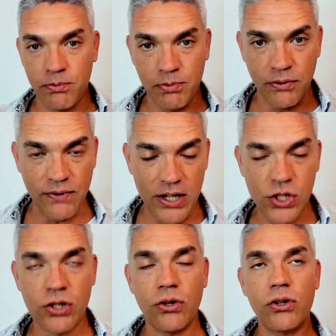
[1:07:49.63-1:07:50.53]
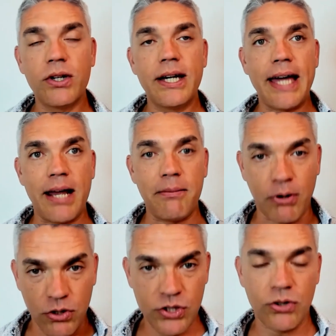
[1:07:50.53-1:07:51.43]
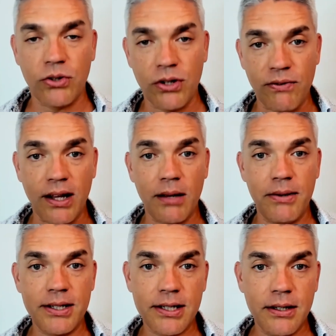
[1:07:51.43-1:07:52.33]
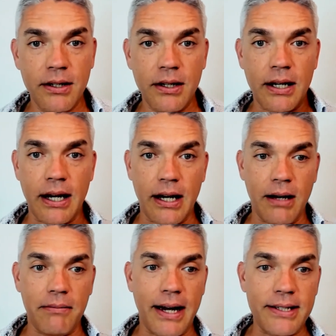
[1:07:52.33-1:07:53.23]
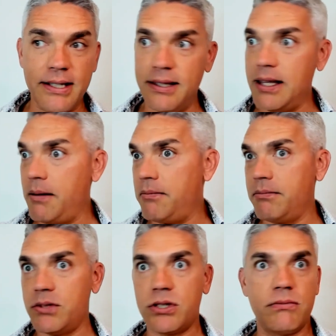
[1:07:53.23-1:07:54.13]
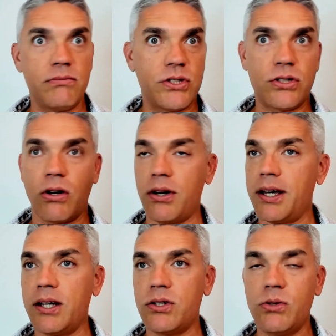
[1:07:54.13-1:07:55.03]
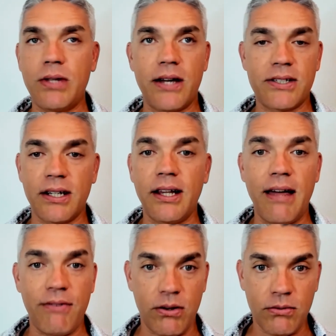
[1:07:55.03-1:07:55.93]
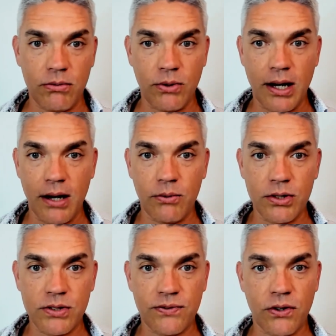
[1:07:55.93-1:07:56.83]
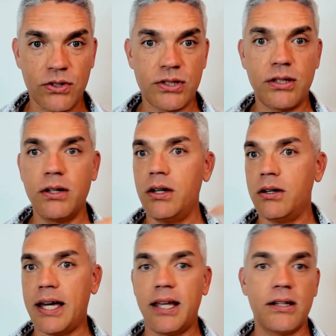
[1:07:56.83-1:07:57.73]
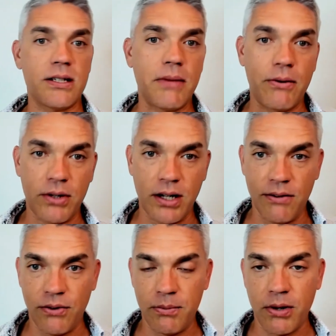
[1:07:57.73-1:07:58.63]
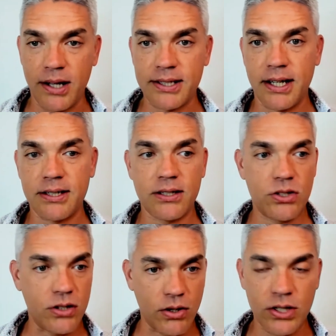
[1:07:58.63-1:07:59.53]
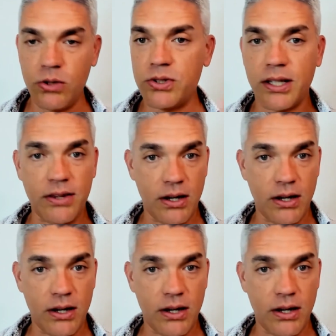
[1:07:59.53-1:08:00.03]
professional and personal development. I did them starting in 2011 when I was first getting into my recovery process, started using